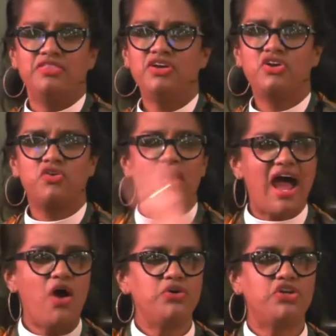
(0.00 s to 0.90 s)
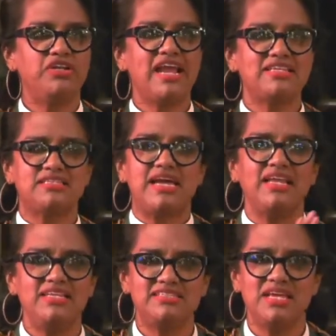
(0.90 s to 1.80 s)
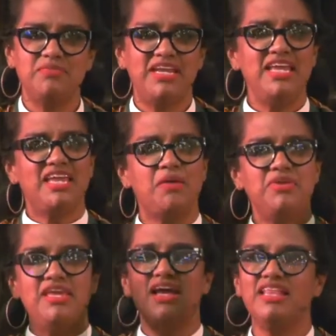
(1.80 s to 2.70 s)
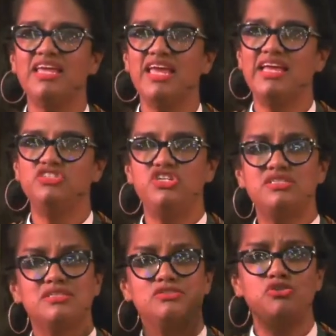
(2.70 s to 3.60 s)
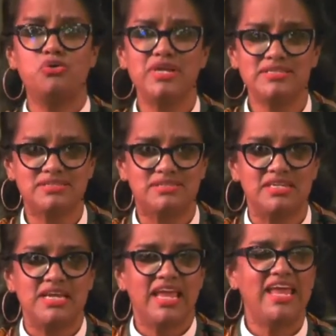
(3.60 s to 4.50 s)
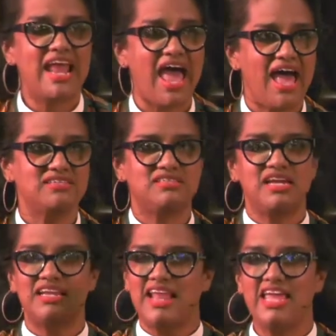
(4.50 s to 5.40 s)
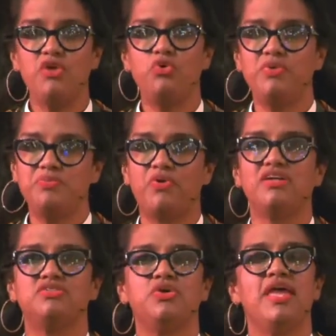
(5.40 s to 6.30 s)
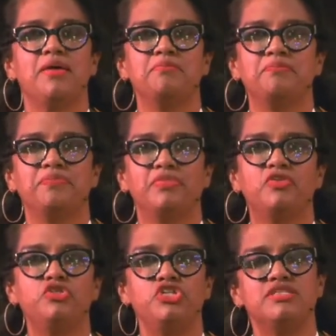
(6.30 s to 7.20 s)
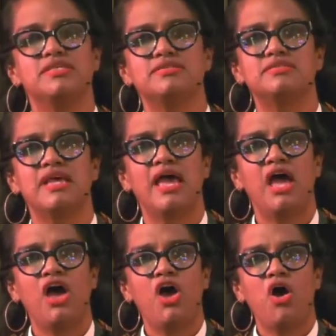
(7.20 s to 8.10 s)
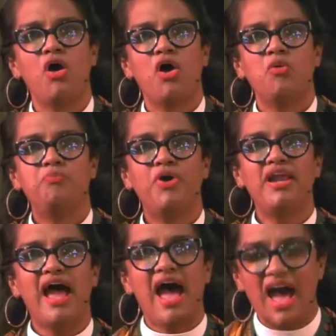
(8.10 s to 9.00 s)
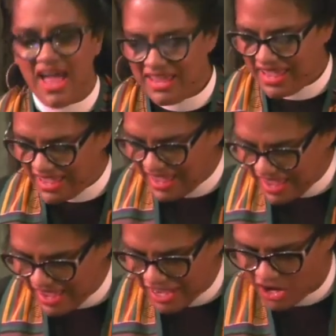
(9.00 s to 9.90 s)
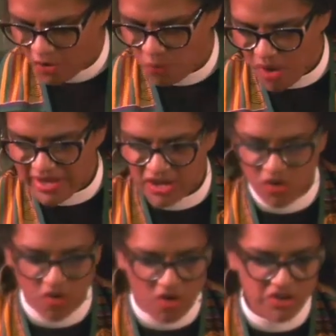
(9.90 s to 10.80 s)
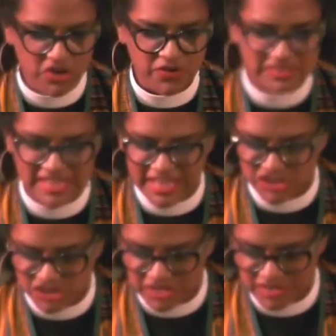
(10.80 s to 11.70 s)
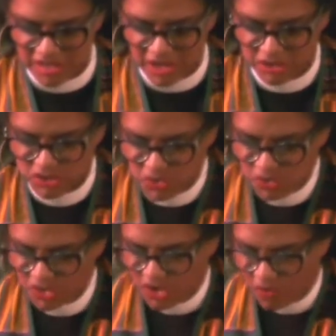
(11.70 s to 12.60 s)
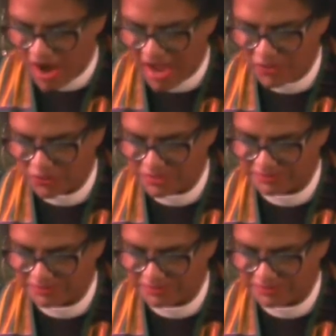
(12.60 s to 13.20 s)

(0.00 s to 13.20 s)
the crowd could not silence him and he kept yelling and Jesus noticed and asked that he would be brought to him, to Jesus. But I, again, want to call your attention to the crowd.